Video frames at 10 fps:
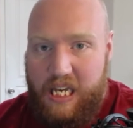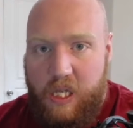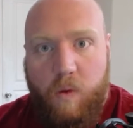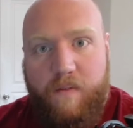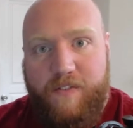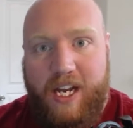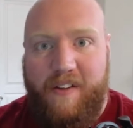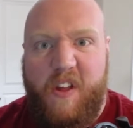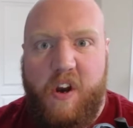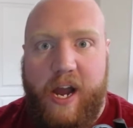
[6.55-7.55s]
you would find
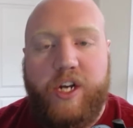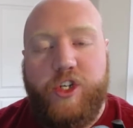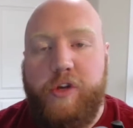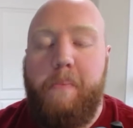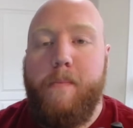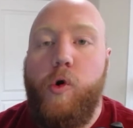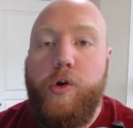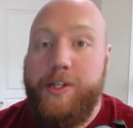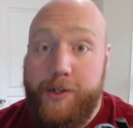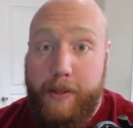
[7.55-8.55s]
out there are actually more
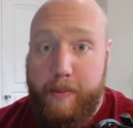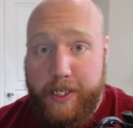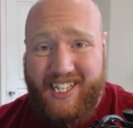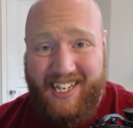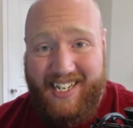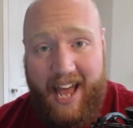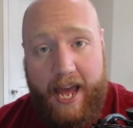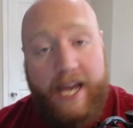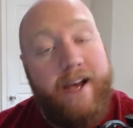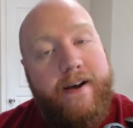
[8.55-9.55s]
streamers today